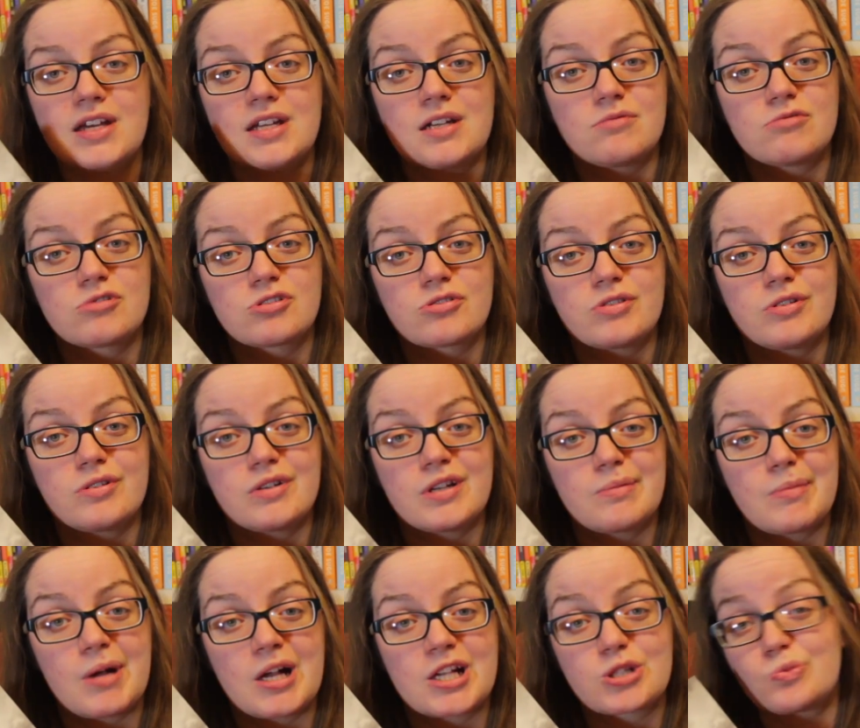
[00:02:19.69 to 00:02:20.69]
and I'm sure you can
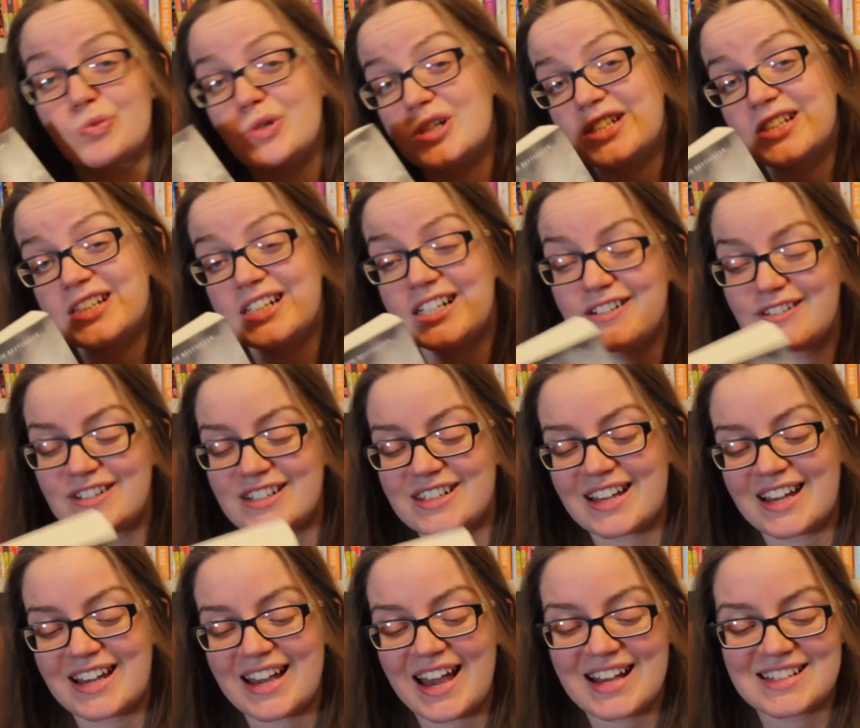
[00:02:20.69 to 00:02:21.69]
imagine which series
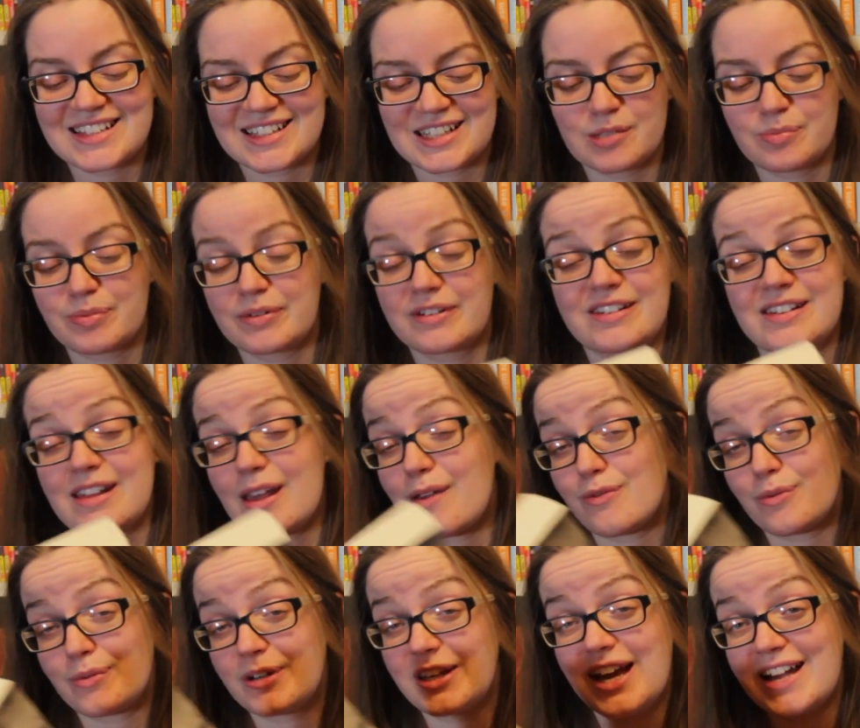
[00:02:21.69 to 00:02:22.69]
I hated, because
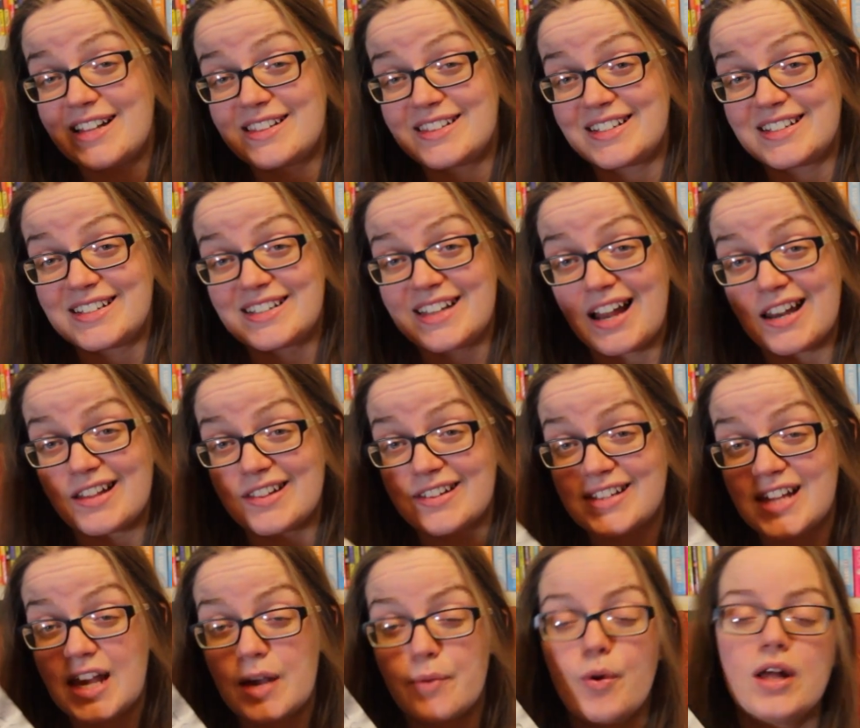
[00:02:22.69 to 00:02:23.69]
everybody hated exactly the
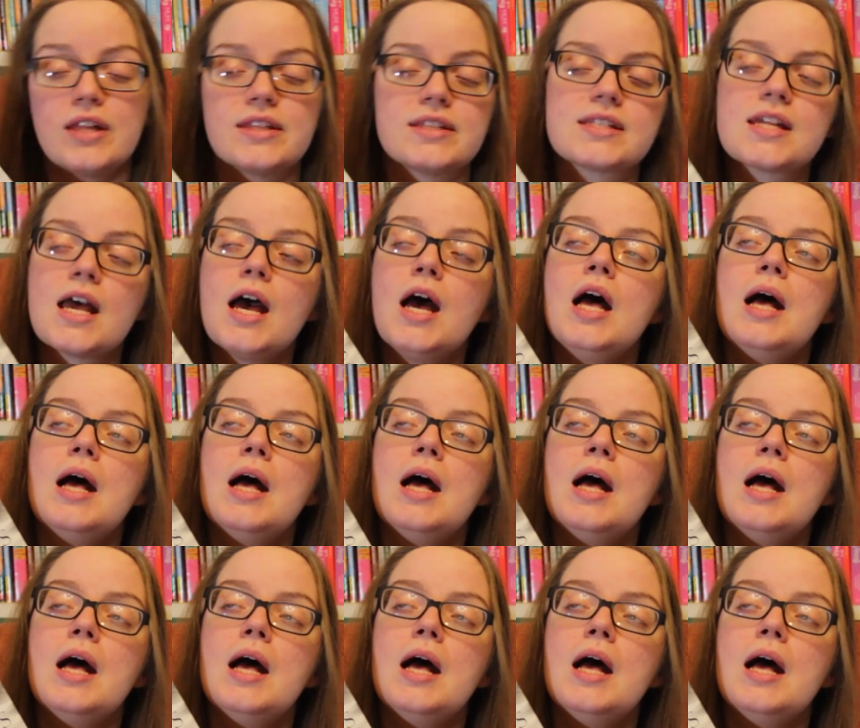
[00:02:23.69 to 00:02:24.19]
same ones.